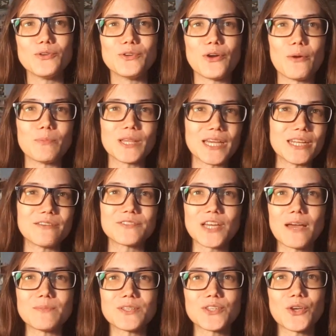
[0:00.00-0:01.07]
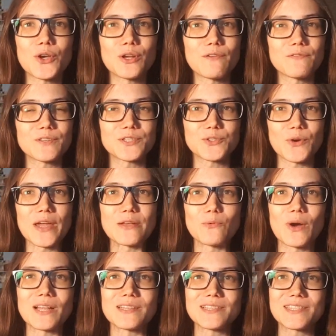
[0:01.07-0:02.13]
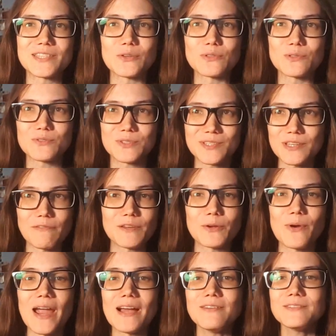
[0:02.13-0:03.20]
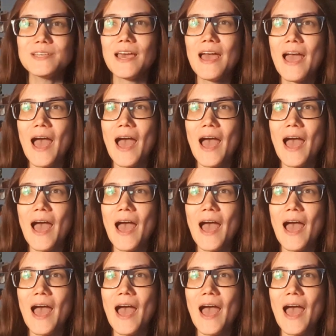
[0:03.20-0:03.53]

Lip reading: you got plenty of time to turn off the screen while it's still stuffing around.